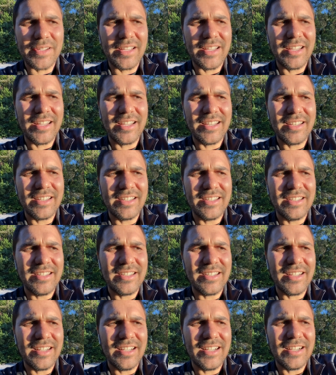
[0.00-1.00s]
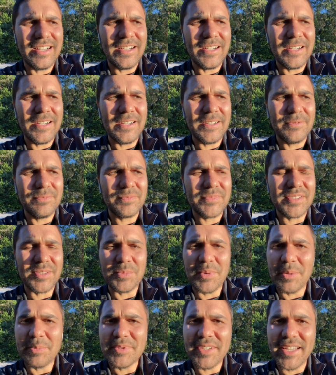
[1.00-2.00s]
And
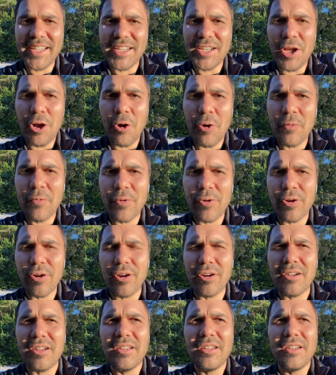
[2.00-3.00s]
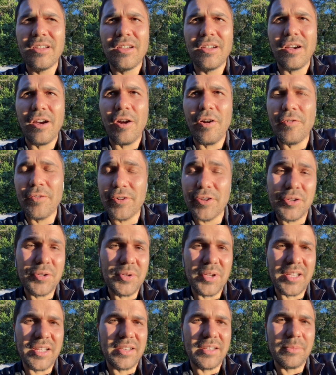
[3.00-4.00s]
sometimes I can overdo
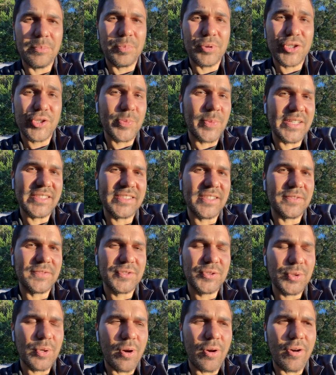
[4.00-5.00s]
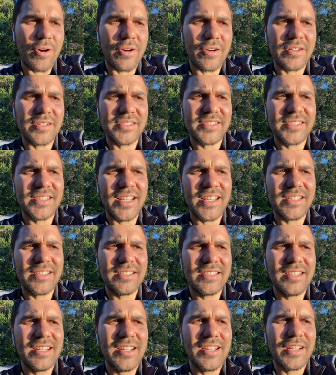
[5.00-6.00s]
it and push myself too hard, set
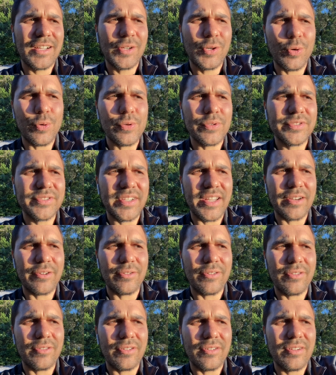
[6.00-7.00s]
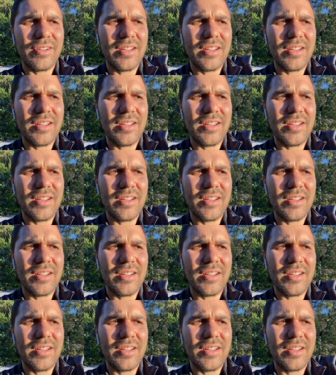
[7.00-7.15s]
goals that are